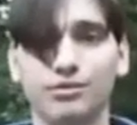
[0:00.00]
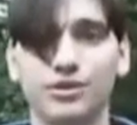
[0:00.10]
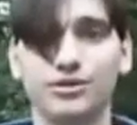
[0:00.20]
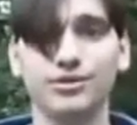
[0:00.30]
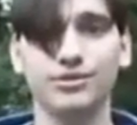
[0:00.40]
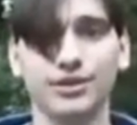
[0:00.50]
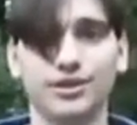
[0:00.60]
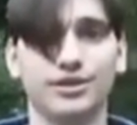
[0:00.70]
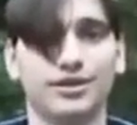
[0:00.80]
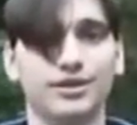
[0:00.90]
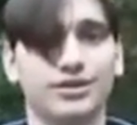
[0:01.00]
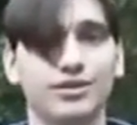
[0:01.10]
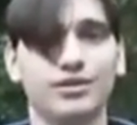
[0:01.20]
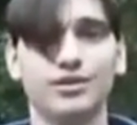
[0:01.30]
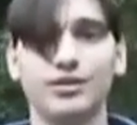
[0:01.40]
when you do this.
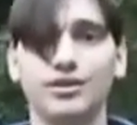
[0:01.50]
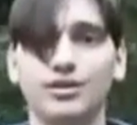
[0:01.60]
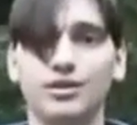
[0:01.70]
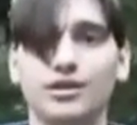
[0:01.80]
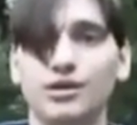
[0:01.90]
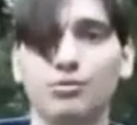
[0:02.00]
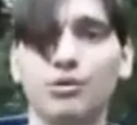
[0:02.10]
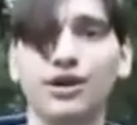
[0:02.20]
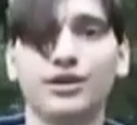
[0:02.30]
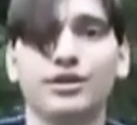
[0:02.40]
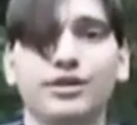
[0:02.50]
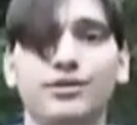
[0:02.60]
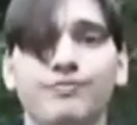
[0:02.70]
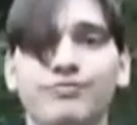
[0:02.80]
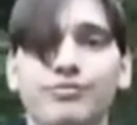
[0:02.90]
One,
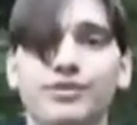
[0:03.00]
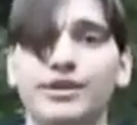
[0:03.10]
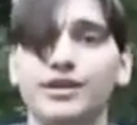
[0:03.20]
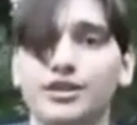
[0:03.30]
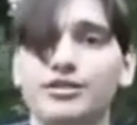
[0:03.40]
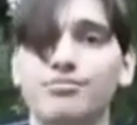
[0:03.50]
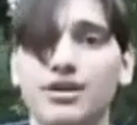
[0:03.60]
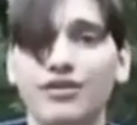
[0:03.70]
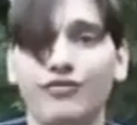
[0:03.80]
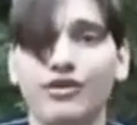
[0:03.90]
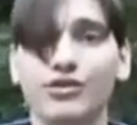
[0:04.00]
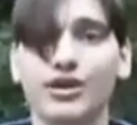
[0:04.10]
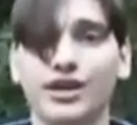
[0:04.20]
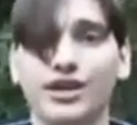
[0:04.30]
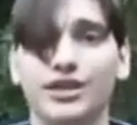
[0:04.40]
you may feel
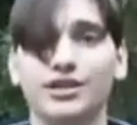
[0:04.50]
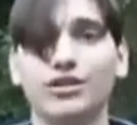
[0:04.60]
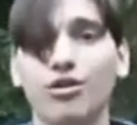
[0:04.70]
your hand a